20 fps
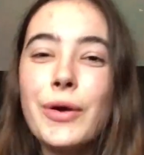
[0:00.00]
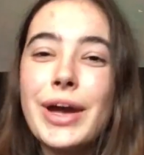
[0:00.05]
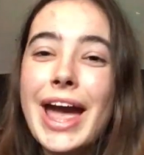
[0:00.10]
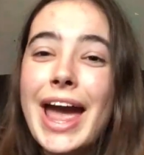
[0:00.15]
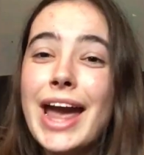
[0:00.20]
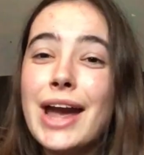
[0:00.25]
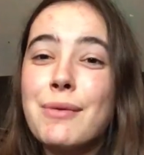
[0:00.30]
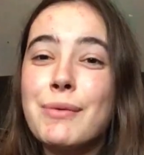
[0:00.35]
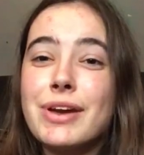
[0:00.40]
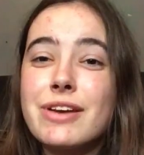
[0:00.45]

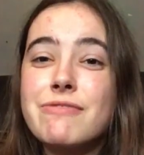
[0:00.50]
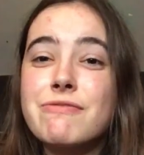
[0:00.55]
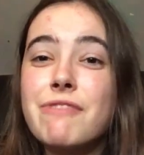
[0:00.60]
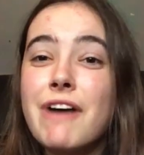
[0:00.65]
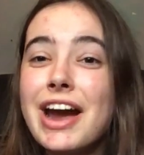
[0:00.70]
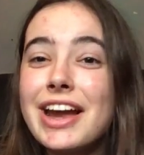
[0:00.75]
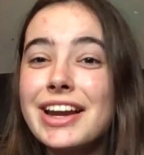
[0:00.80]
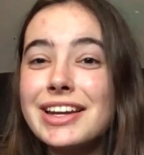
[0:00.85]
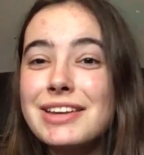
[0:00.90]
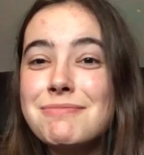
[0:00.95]
Okay, we have
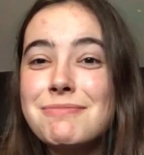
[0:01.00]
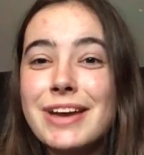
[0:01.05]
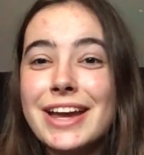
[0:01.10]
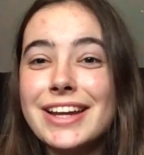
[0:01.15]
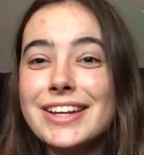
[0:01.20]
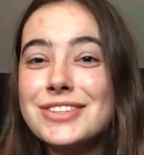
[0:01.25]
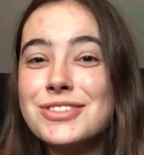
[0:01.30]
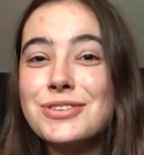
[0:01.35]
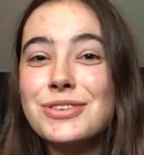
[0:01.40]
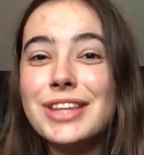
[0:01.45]
finally
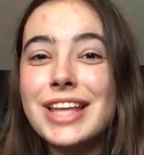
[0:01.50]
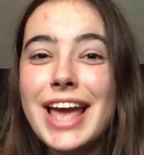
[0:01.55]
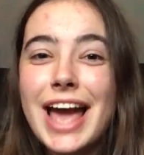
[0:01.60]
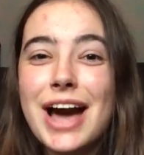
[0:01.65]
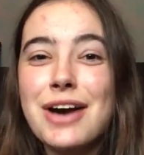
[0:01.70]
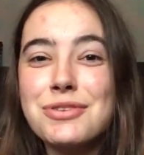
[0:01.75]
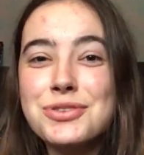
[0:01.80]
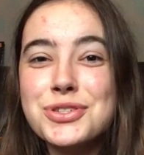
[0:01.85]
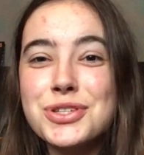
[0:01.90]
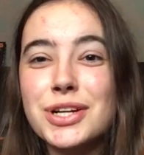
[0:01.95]
made it to the
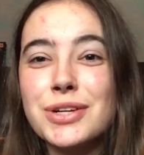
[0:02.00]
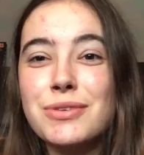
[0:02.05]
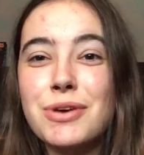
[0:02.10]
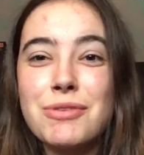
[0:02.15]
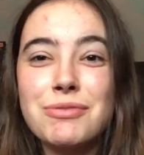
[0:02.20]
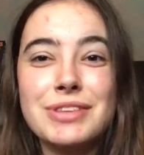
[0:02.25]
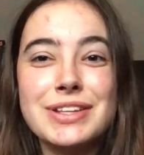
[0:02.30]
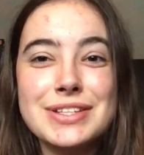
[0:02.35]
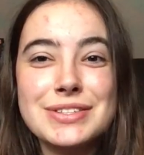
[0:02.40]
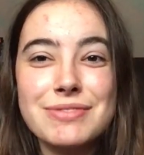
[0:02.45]
outro
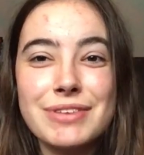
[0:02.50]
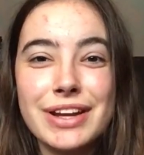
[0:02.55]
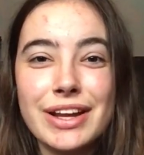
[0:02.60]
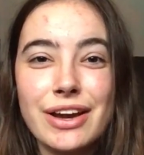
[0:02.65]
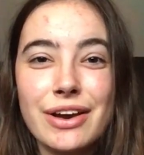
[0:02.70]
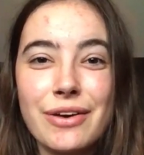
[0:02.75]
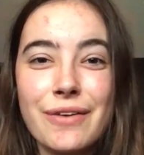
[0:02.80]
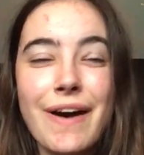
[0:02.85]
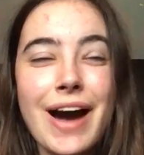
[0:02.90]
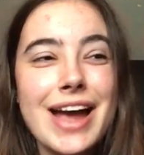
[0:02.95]
of this
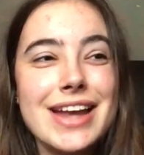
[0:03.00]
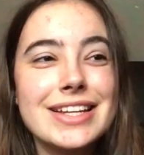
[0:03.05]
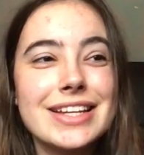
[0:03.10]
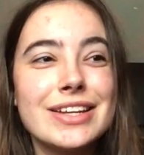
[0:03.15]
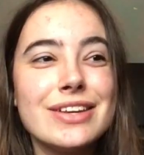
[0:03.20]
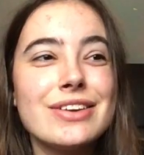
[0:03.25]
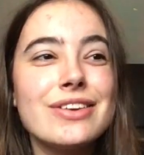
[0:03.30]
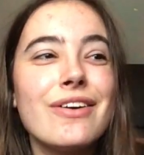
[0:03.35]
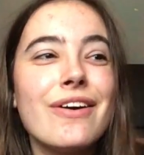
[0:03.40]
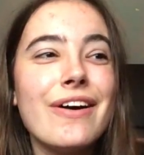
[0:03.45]
video. I
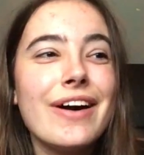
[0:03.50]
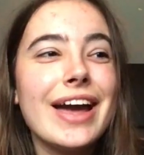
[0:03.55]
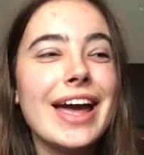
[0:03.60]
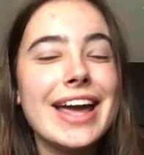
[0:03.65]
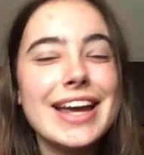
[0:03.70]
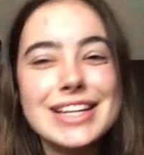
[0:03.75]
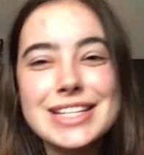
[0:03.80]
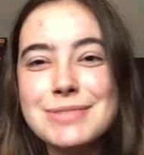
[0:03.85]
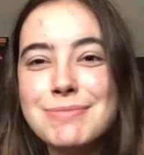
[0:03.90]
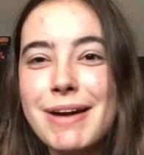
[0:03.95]
did not
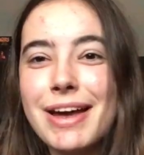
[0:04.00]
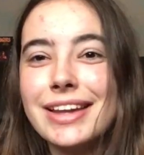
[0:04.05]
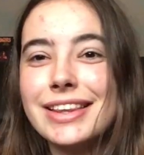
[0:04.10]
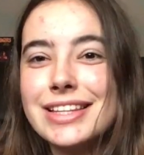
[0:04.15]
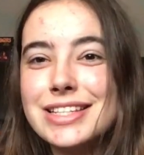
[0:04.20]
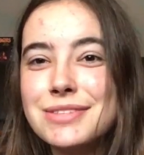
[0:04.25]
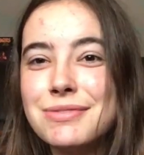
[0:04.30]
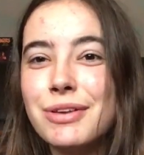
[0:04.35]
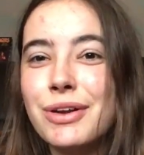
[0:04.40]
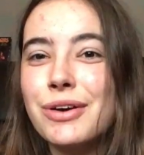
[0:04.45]
expect
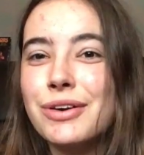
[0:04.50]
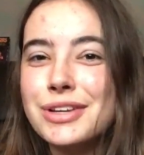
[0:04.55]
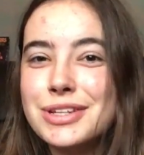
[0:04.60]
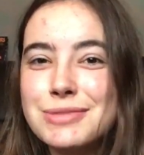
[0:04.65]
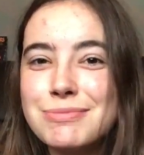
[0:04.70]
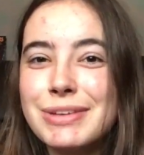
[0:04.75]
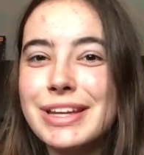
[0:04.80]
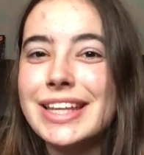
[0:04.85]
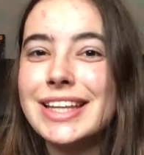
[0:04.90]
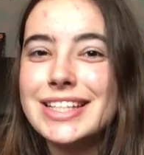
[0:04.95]
this vlog
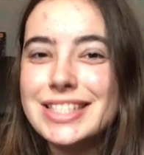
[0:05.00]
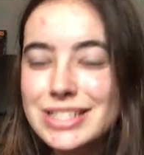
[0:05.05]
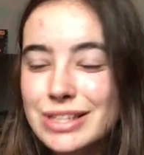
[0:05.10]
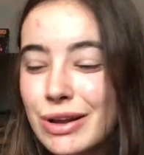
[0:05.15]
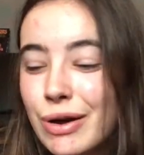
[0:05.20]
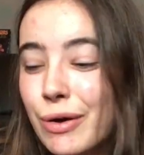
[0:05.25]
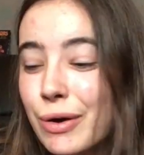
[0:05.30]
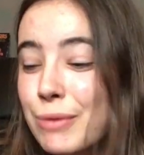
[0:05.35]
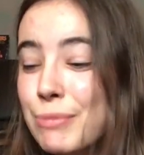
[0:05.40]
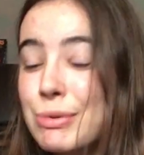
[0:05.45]
to be this
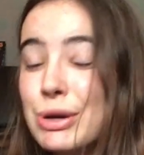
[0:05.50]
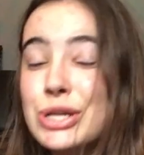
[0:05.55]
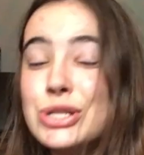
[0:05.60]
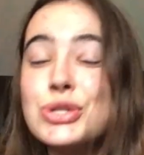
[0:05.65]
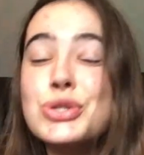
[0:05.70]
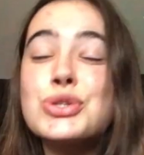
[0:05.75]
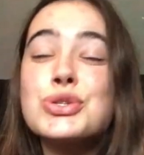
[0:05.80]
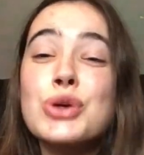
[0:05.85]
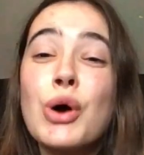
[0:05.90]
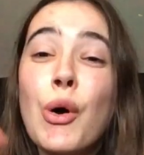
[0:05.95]
long, but
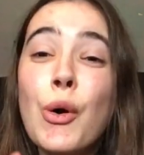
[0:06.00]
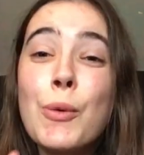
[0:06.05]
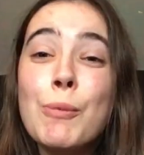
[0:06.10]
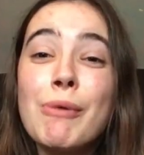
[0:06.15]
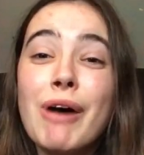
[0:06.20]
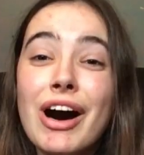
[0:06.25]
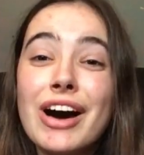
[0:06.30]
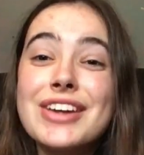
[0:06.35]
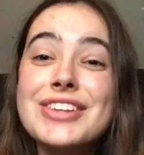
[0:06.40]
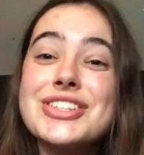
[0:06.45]
so
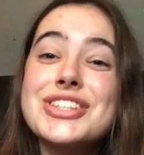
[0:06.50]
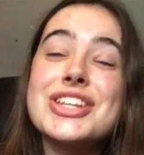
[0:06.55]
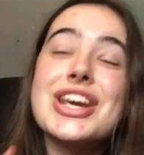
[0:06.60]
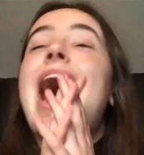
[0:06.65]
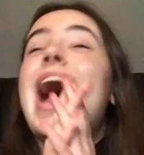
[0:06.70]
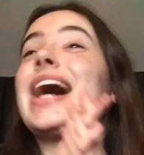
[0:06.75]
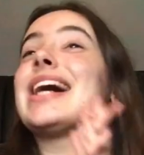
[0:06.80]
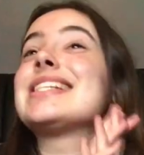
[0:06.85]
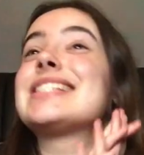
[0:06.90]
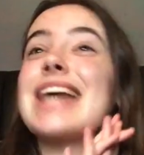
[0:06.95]
much
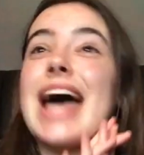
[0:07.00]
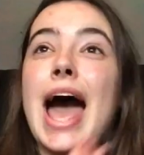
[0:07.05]
has